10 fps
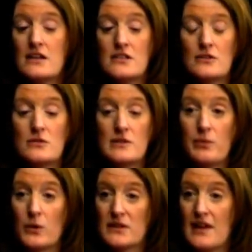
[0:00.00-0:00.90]
to
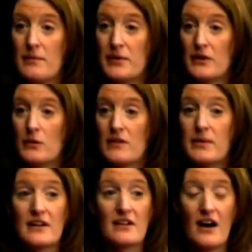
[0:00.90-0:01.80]
support that bill. We've
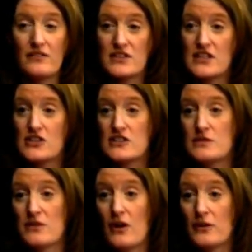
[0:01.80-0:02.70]
been in
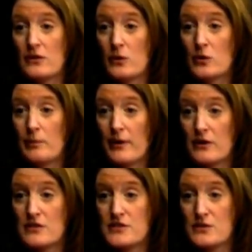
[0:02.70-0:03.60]
conversations with other local
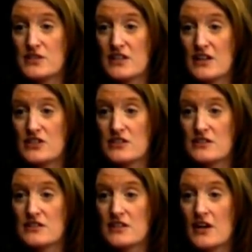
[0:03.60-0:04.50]
bar
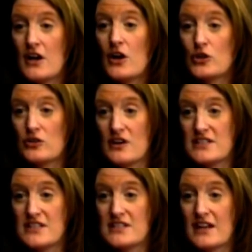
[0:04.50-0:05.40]
associations
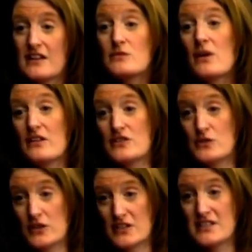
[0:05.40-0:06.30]
across the state as well as
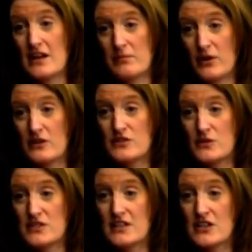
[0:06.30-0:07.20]
New York State Bar
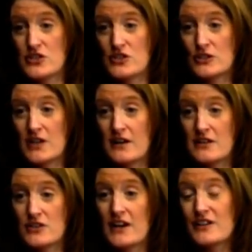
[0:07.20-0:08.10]
Association
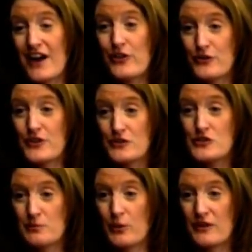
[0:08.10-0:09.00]
to try and gather their
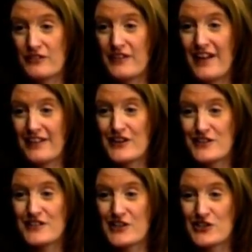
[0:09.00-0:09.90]
support for that
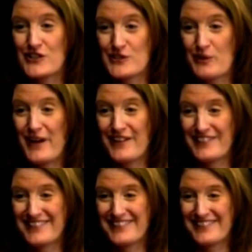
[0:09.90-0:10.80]
legislation as well.
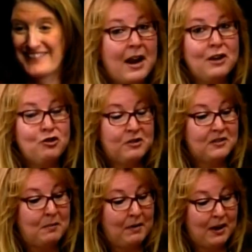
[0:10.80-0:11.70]
And I should
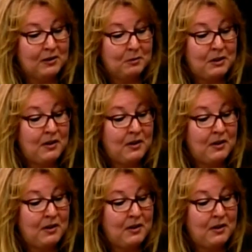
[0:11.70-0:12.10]
step back a little